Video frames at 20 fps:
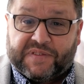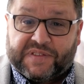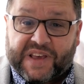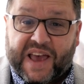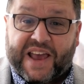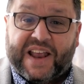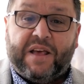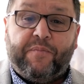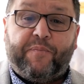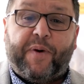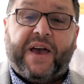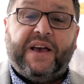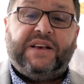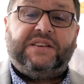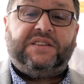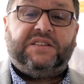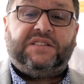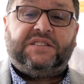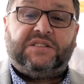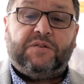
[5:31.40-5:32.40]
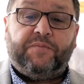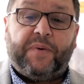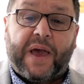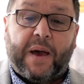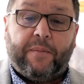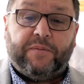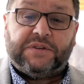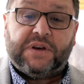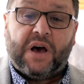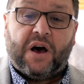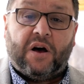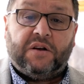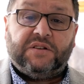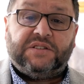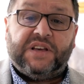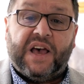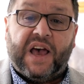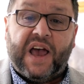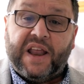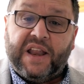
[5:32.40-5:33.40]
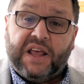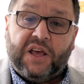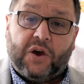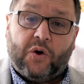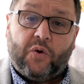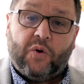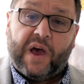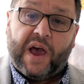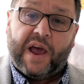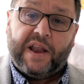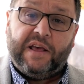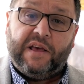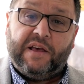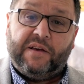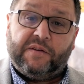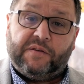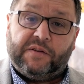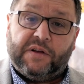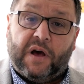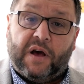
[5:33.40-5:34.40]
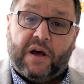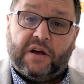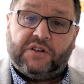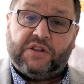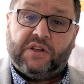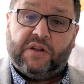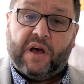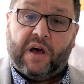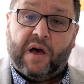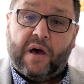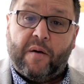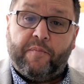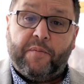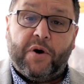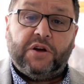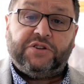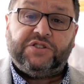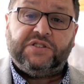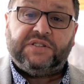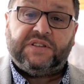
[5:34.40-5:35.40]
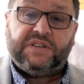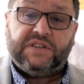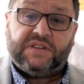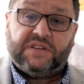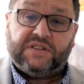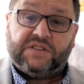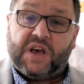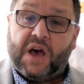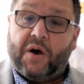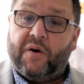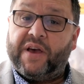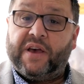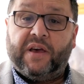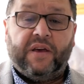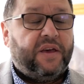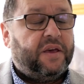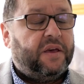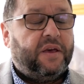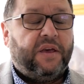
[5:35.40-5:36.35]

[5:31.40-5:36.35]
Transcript: daily basis to be able to answer any emergencies that's going